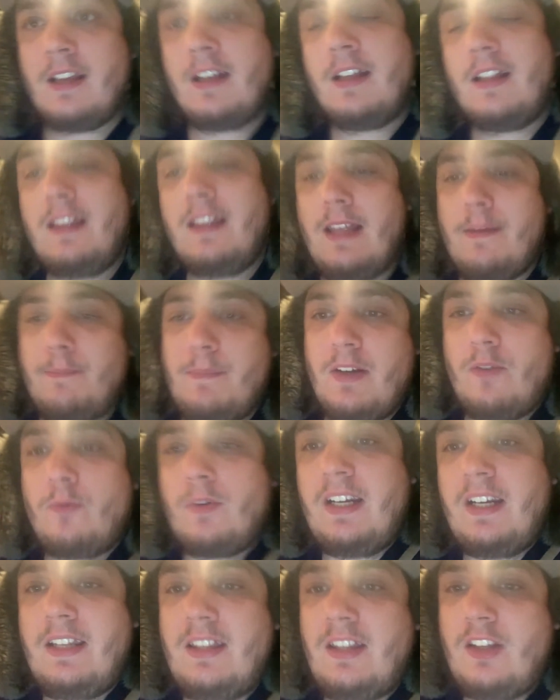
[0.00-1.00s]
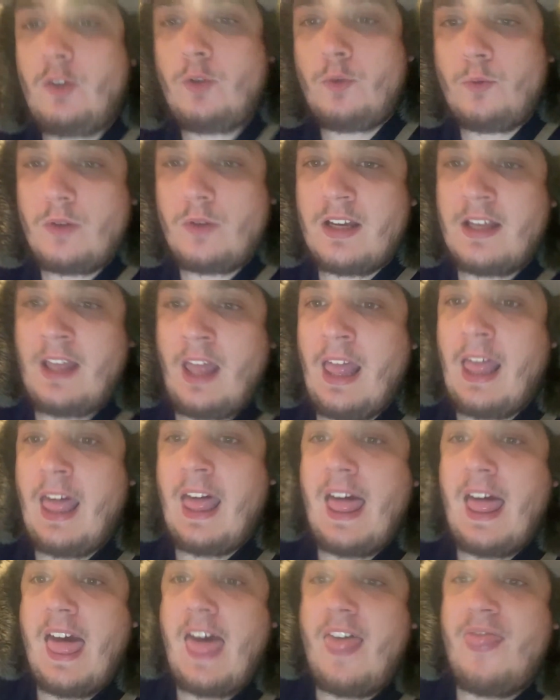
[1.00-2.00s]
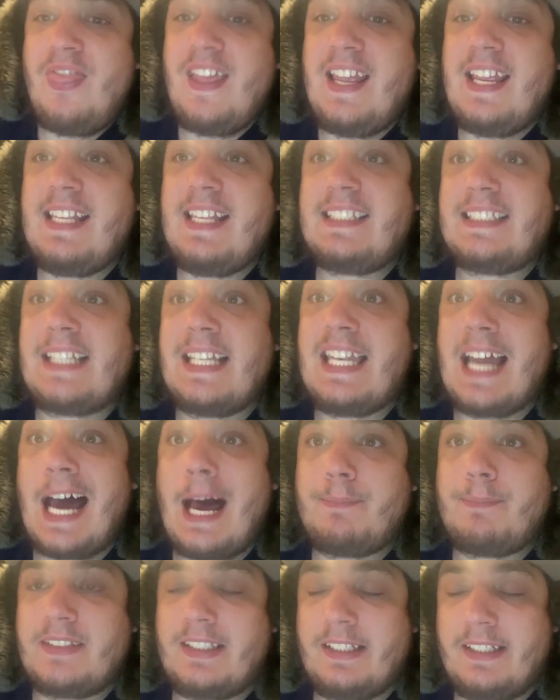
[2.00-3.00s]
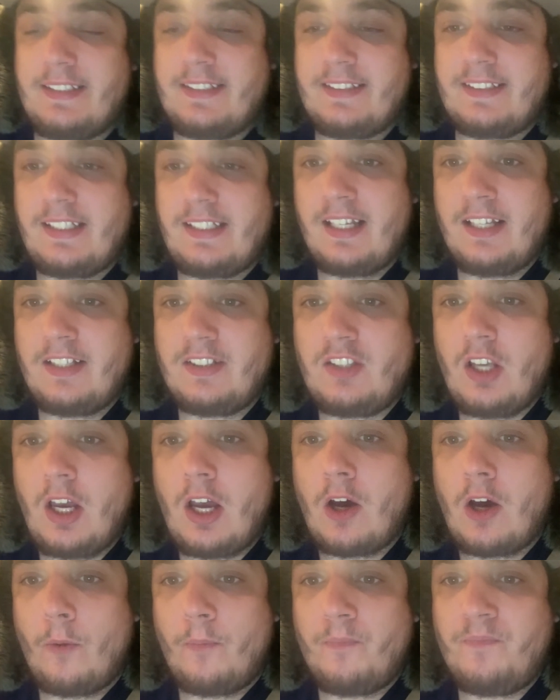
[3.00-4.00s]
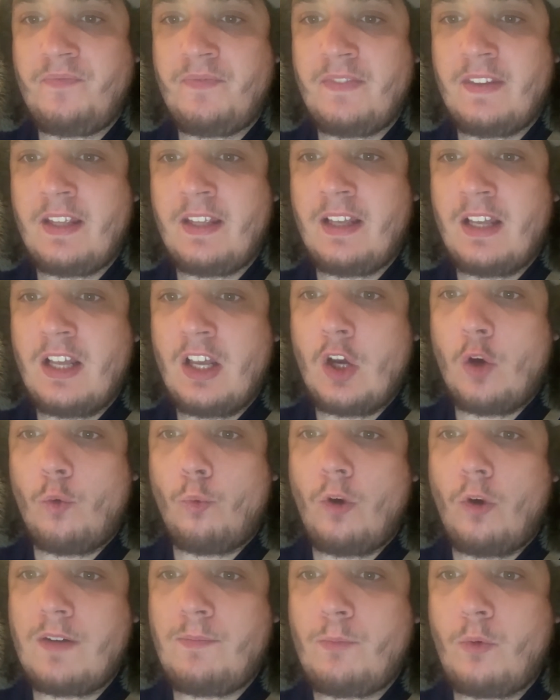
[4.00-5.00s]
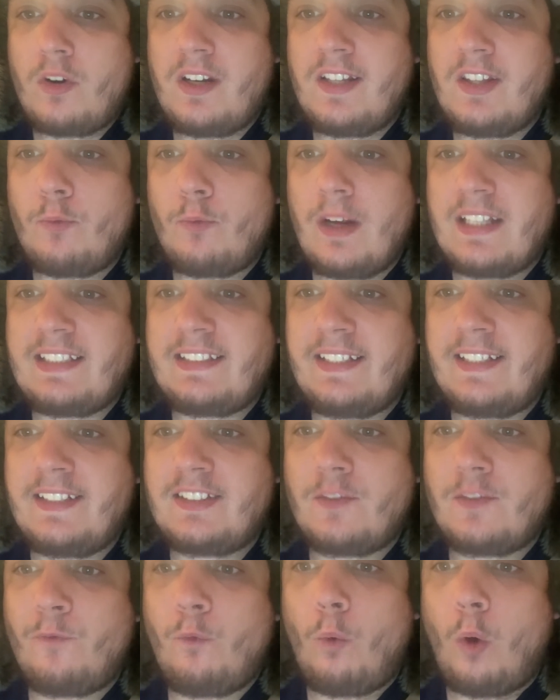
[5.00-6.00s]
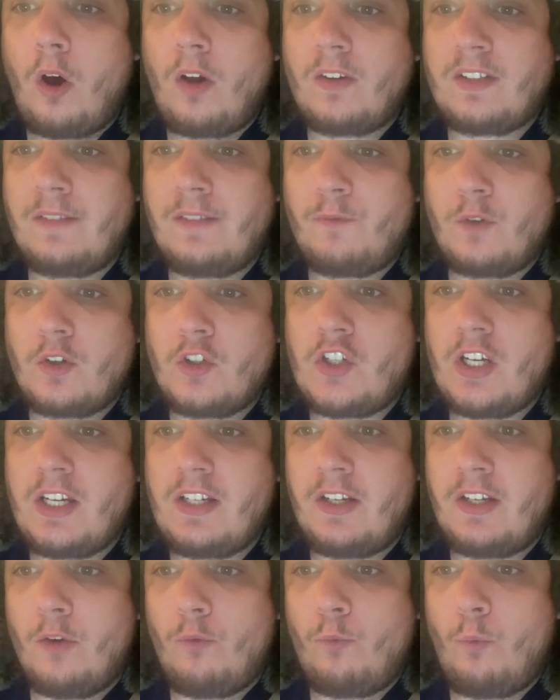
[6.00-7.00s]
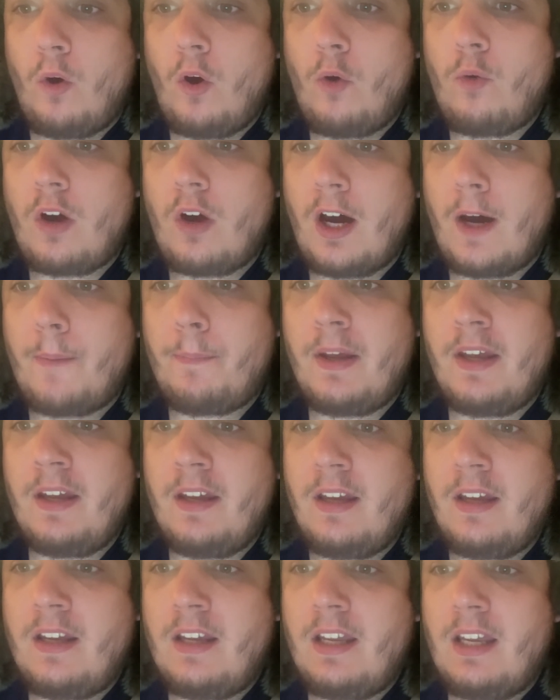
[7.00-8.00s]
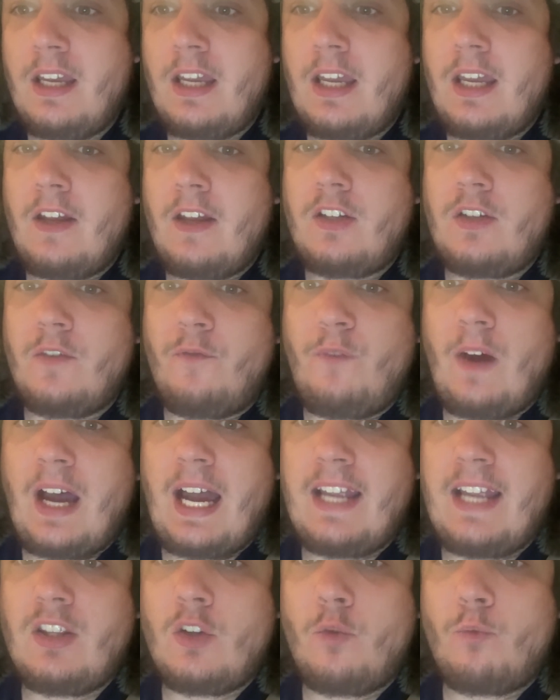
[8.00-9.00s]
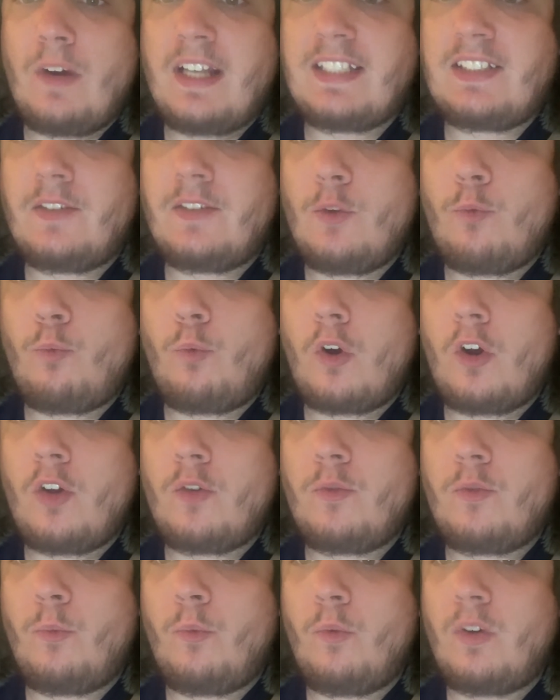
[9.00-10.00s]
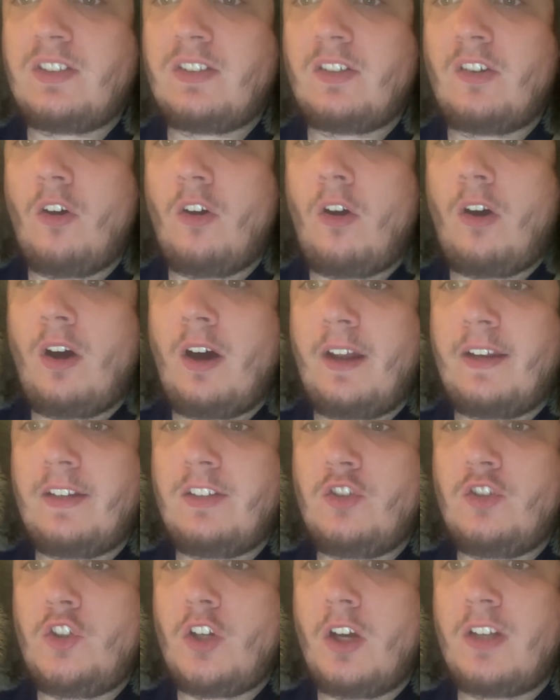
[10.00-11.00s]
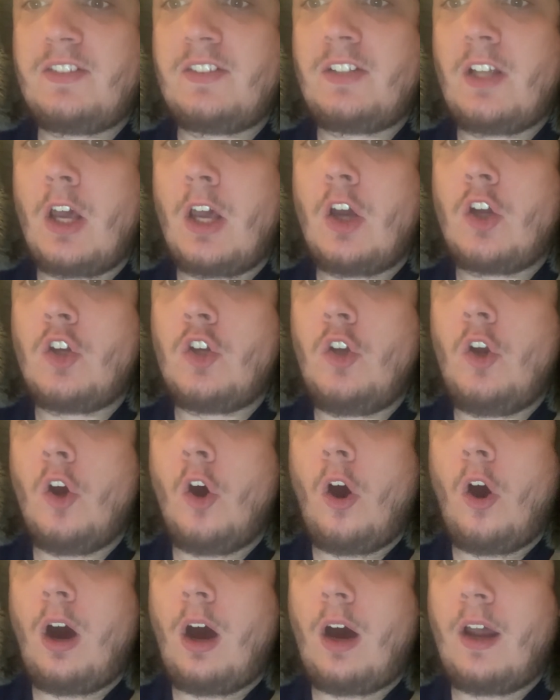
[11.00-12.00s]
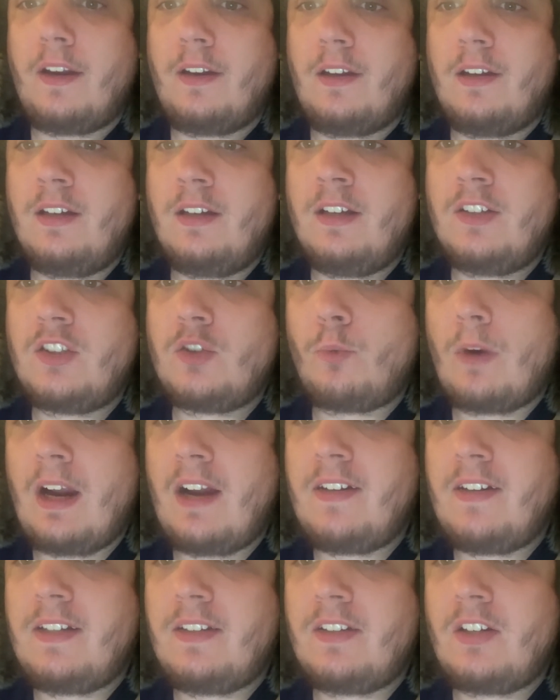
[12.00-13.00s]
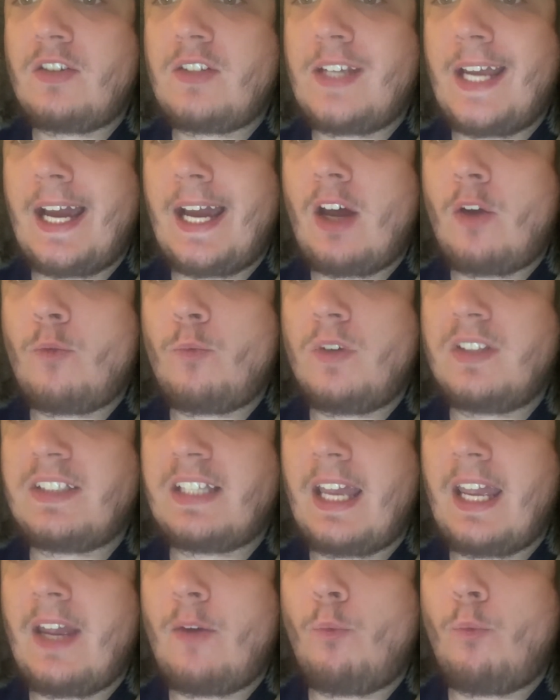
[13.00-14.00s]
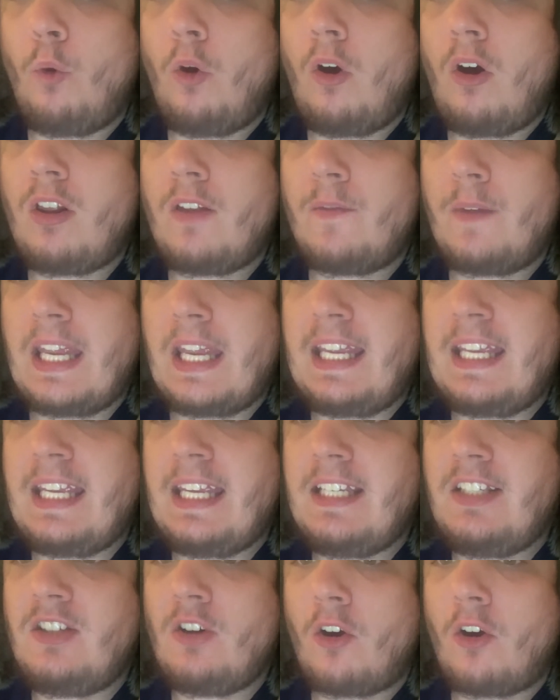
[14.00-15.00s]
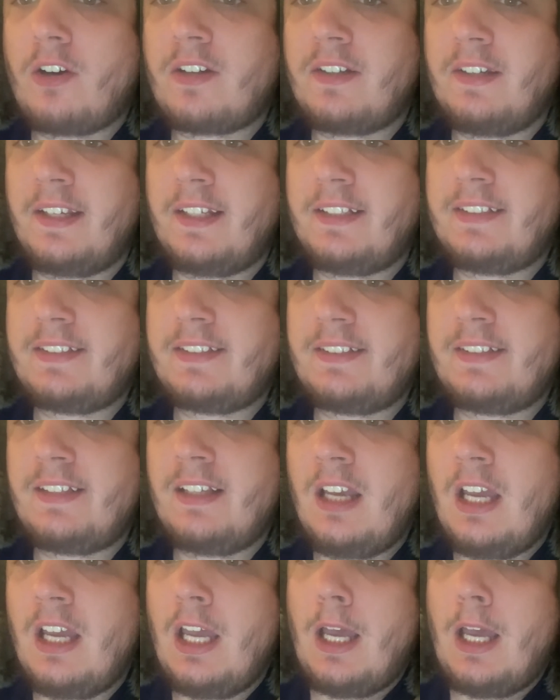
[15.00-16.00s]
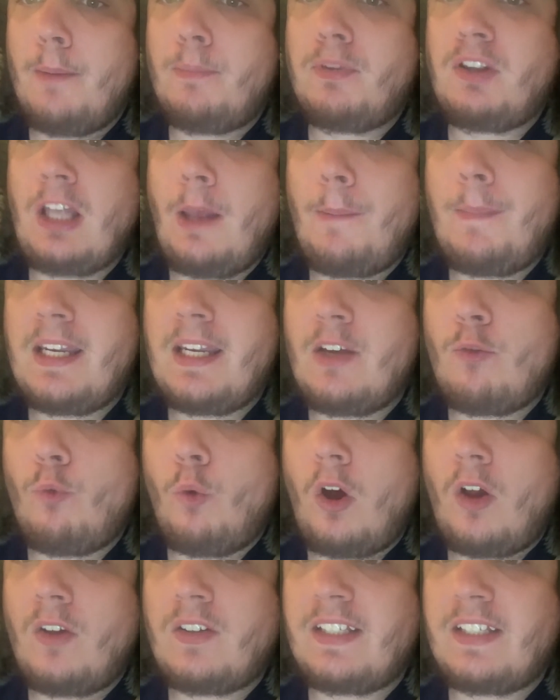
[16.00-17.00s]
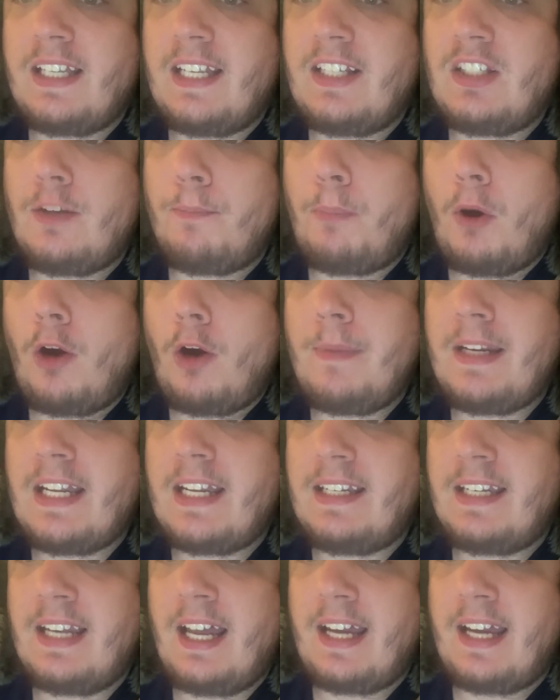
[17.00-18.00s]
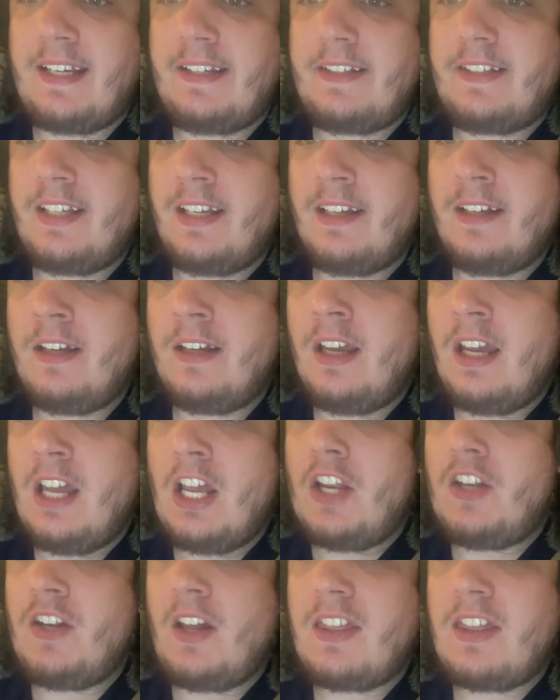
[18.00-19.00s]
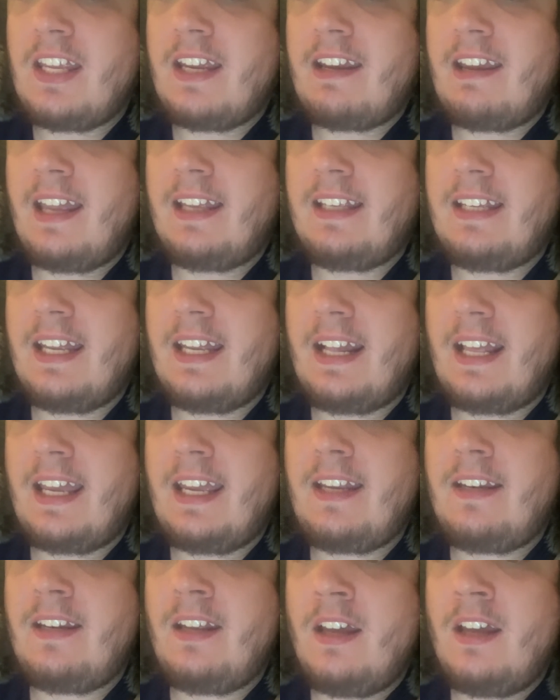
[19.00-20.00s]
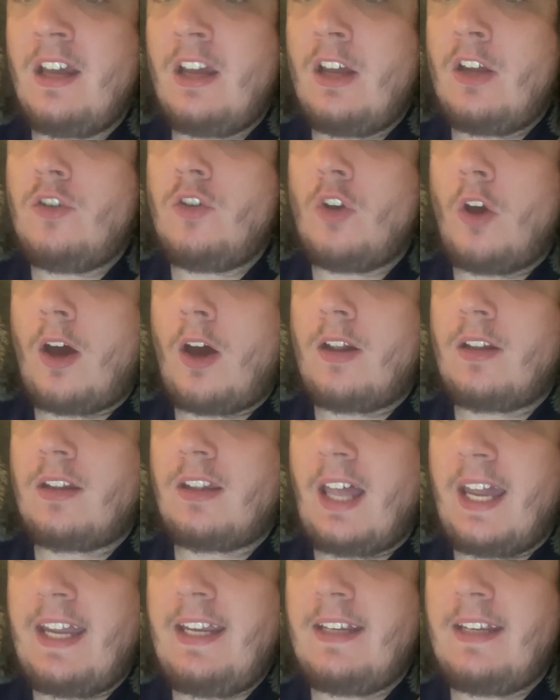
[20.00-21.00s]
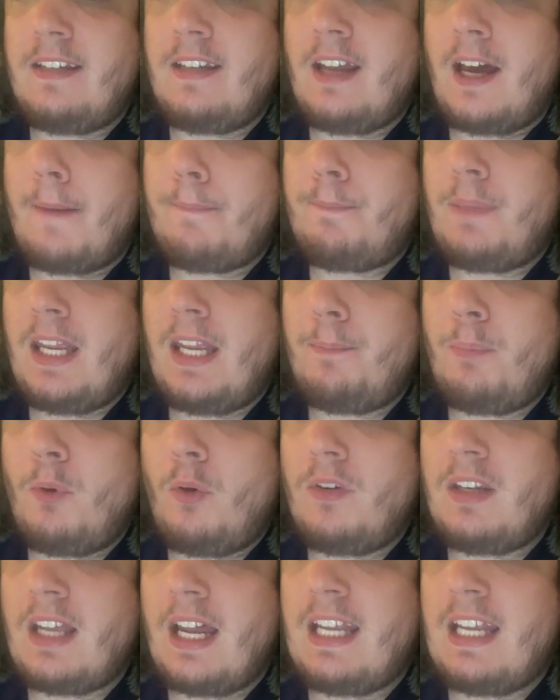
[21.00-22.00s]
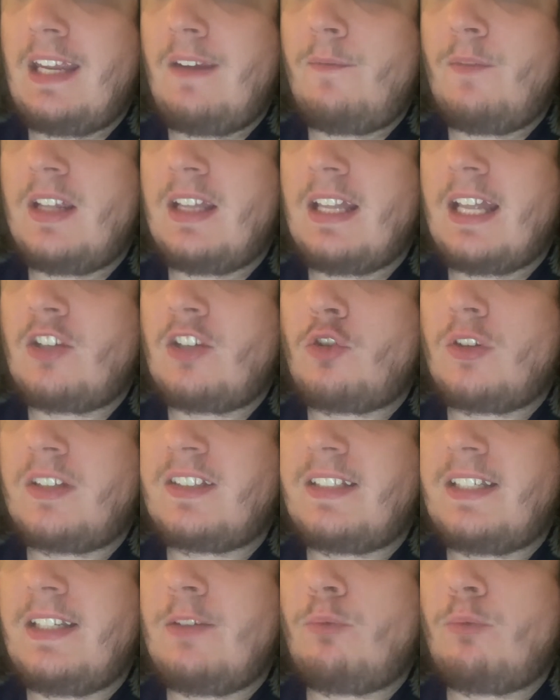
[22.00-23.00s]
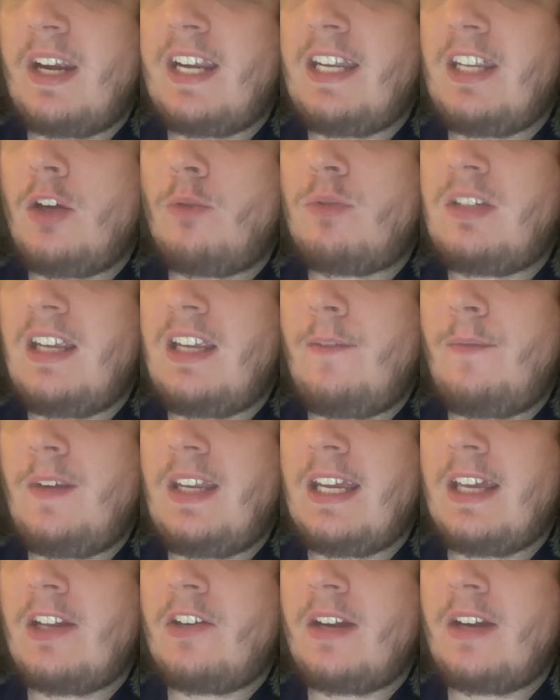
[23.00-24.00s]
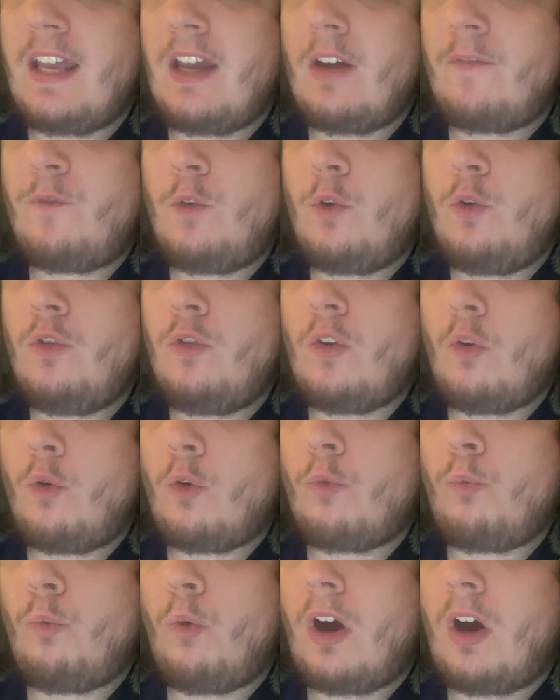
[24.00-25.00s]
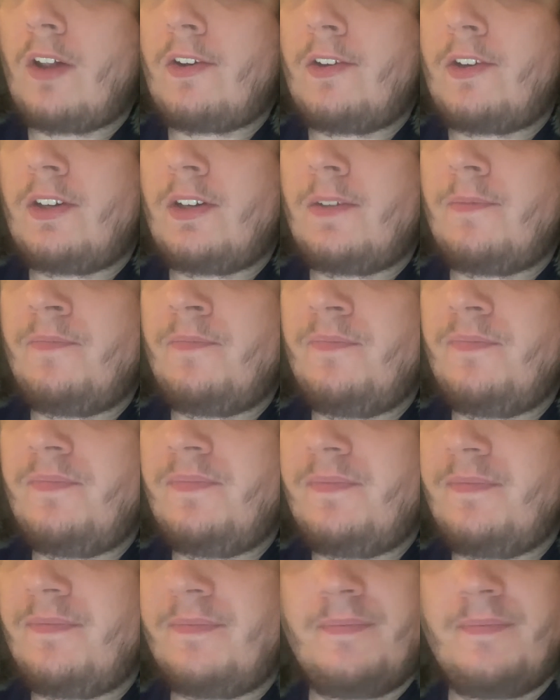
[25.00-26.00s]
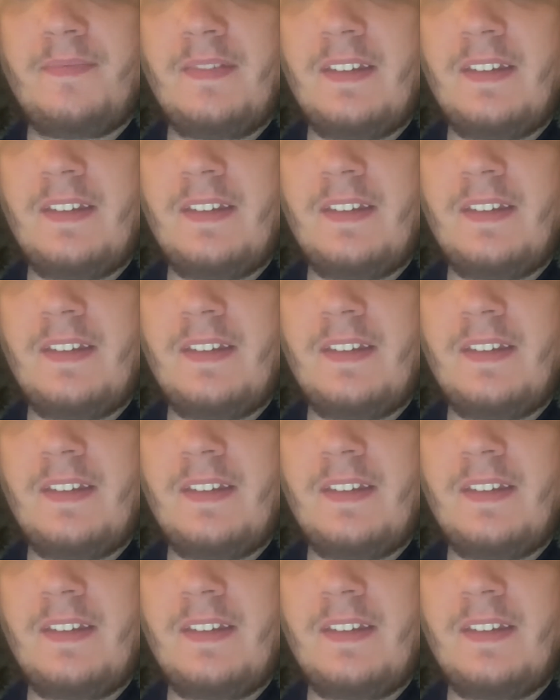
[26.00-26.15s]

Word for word: let me read you the synopsis. So, one morning the residents of Walden, Virginia woke up to find the rest of the world was gone, just gone. Surrounding their town was a wall of inky darkness, plummeting Walden into permanent night. Nothing can get in, not light, not people, not even electricity, radio, TV, internet, food, or water. Hmm.